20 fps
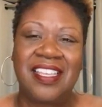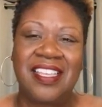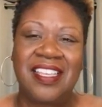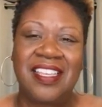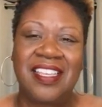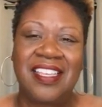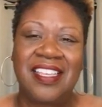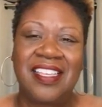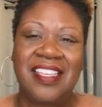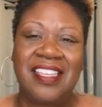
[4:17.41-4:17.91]

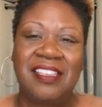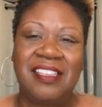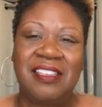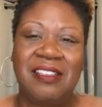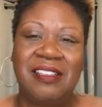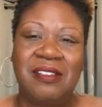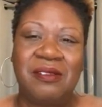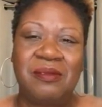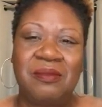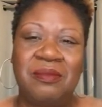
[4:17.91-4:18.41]

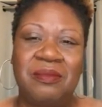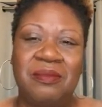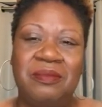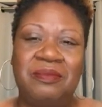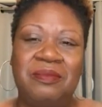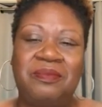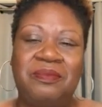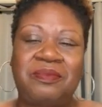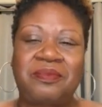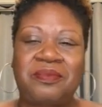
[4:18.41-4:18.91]

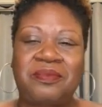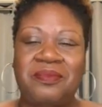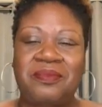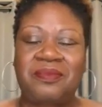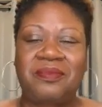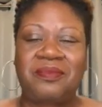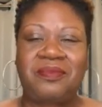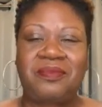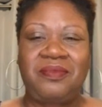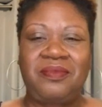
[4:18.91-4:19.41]

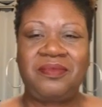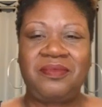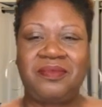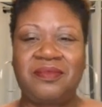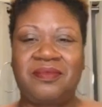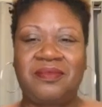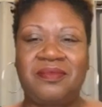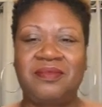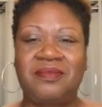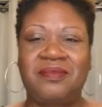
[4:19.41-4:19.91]

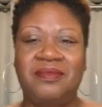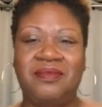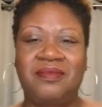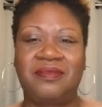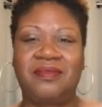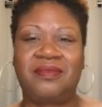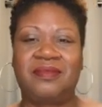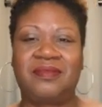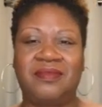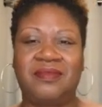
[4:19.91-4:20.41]

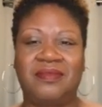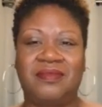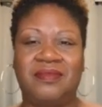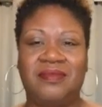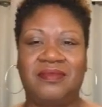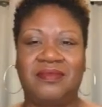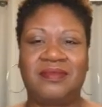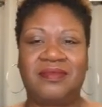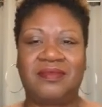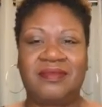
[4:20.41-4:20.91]

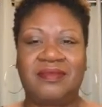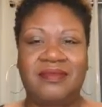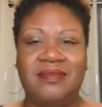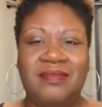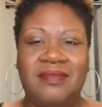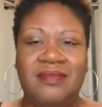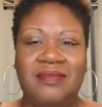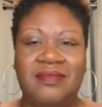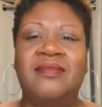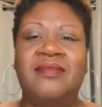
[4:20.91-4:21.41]

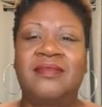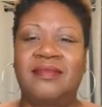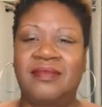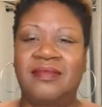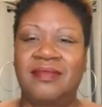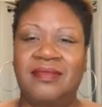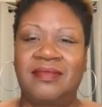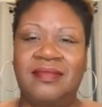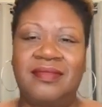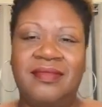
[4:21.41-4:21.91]

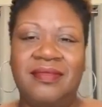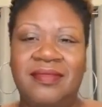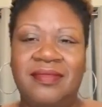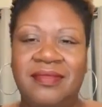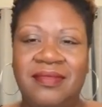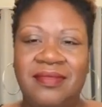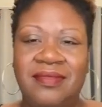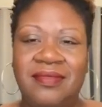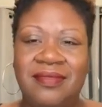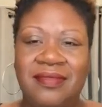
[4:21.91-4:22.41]

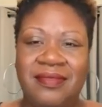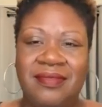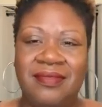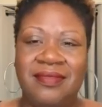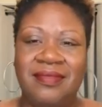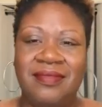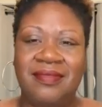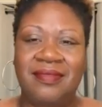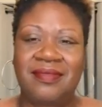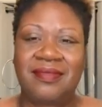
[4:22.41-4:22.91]

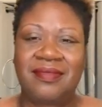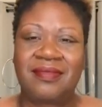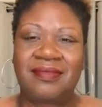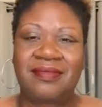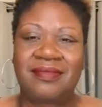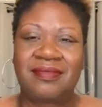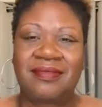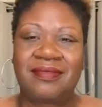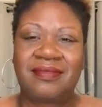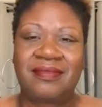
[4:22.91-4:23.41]

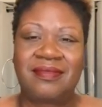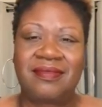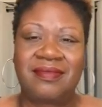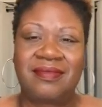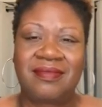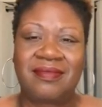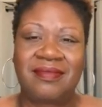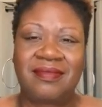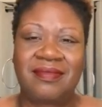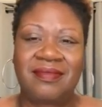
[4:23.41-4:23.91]

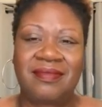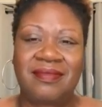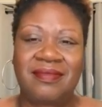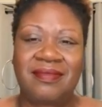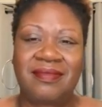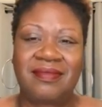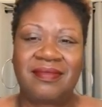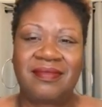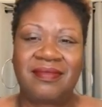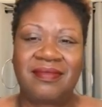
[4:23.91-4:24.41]

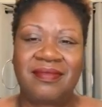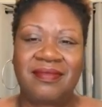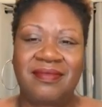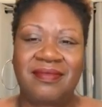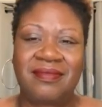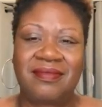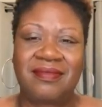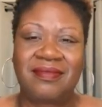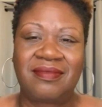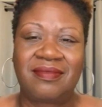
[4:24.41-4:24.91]

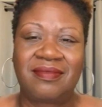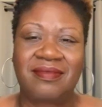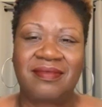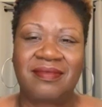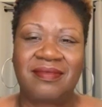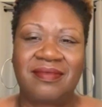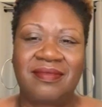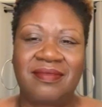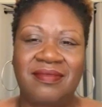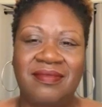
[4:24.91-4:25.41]
(silent)